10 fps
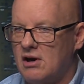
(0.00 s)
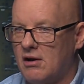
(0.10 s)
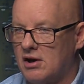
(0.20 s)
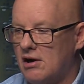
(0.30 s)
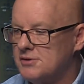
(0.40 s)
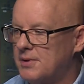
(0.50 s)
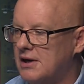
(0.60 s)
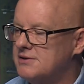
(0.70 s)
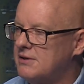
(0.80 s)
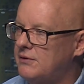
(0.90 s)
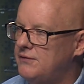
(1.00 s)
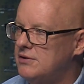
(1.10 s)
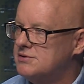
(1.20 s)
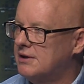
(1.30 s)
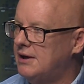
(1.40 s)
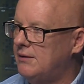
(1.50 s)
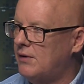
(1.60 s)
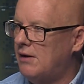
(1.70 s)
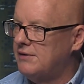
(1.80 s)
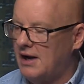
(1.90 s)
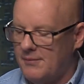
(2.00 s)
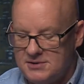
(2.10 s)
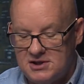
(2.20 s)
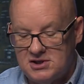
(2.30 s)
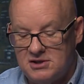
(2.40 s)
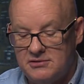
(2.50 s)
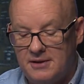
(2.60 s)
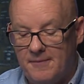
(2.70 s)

Holocaust because they refused to get involved in opposition to it.